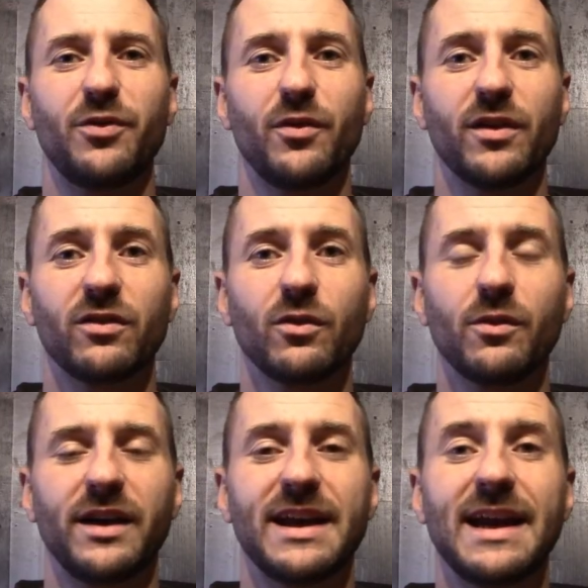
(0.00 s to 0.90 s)
through this
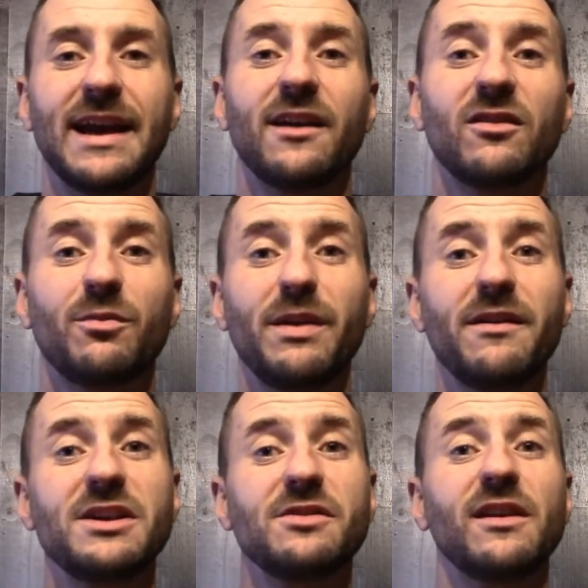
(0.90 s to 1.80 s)
story.
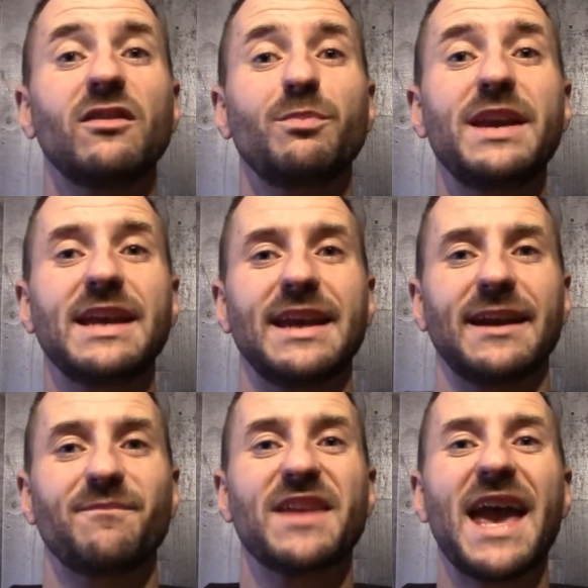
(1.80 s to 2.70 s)
Spiritually speaking,
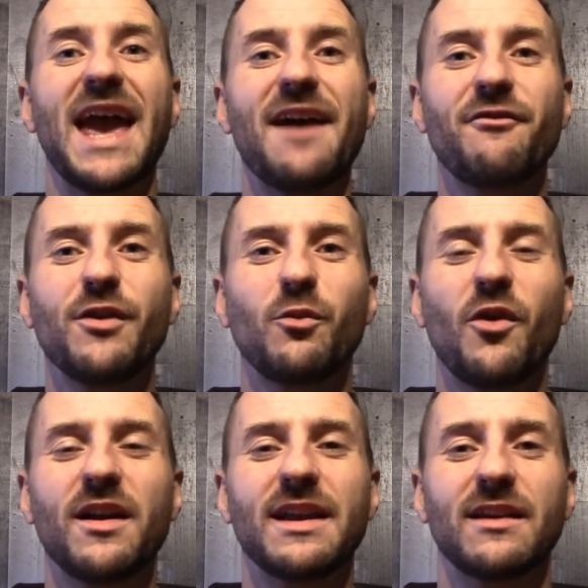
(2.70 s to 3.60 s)

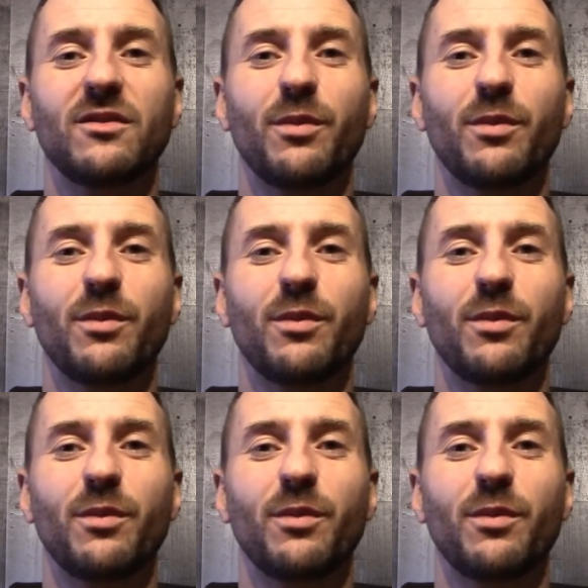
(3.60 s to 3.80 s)
everyone is